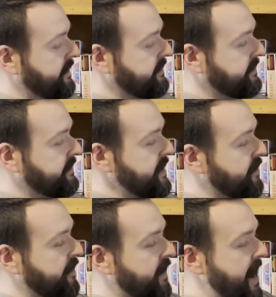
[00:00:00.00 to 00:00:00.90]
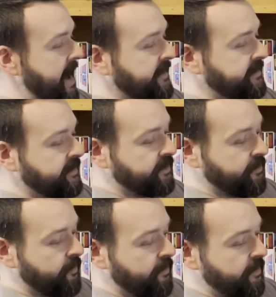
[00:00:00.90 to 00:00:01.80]
Seeker Acid
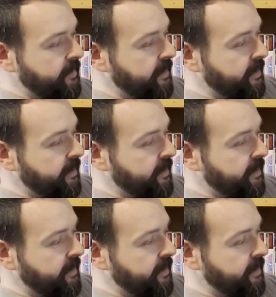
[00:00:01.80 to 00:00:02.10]
Storm,